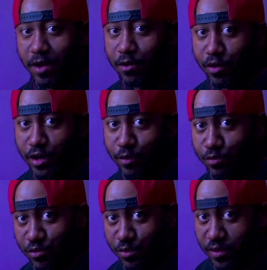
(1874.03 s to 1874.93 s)
I
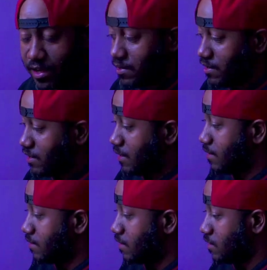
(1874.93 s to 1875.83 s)
will do that.
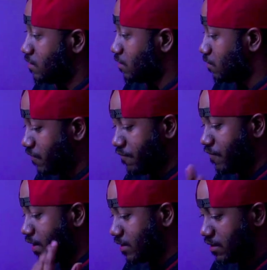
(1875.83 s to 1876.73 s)
And you know, if I
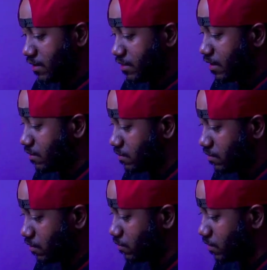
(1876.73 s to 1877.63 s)
find anything,
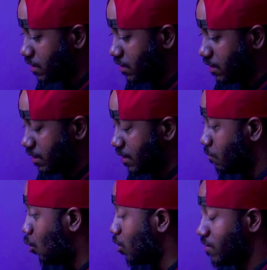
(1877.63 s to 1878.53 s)
you know,
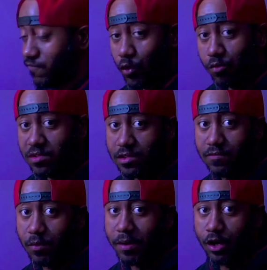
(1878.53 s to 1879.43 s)
more
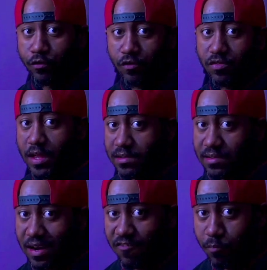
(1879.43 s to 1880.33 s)
informative about other things
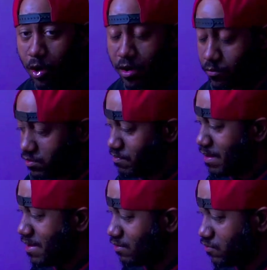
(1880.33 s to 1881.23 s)
that I've bought, which
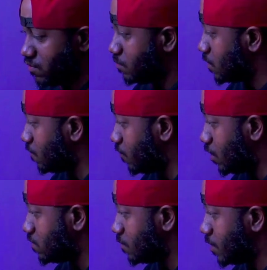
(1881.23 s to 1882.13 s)
maybe I'll do some other
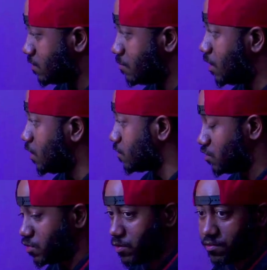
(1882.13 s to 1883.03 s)
videos about some of the other
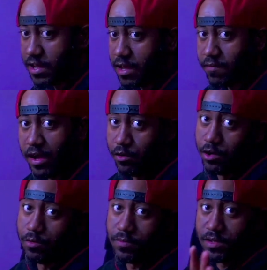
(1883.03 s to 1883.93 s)
controllers I have. I don't
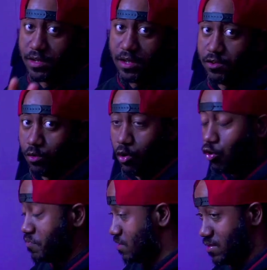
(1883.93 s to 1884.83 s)
know. Don't
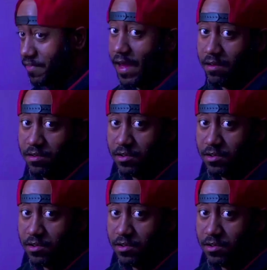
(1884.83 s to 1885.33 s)
hold me to that.